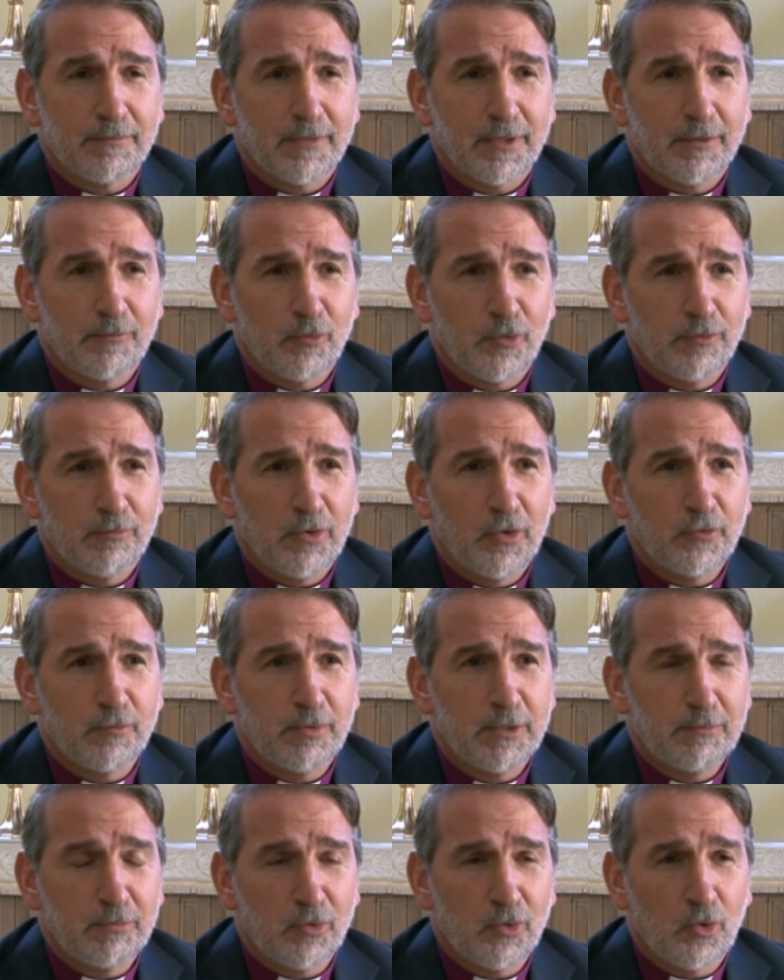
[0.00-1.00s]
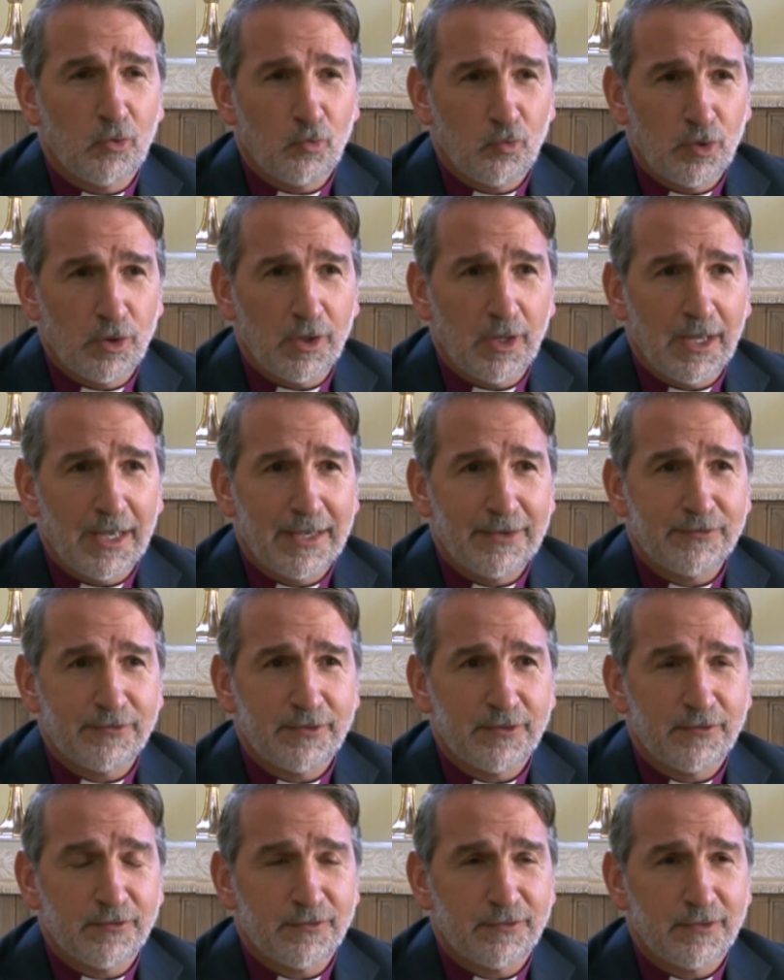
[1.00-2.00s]
And what most people don't
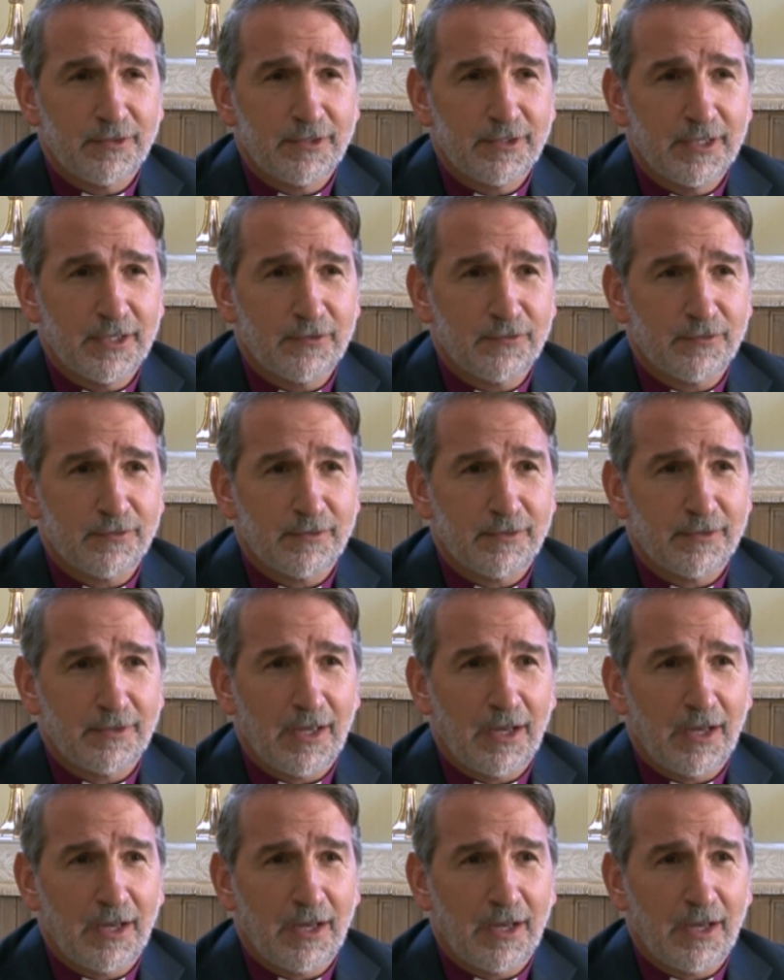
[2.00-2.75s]
realize is, yes,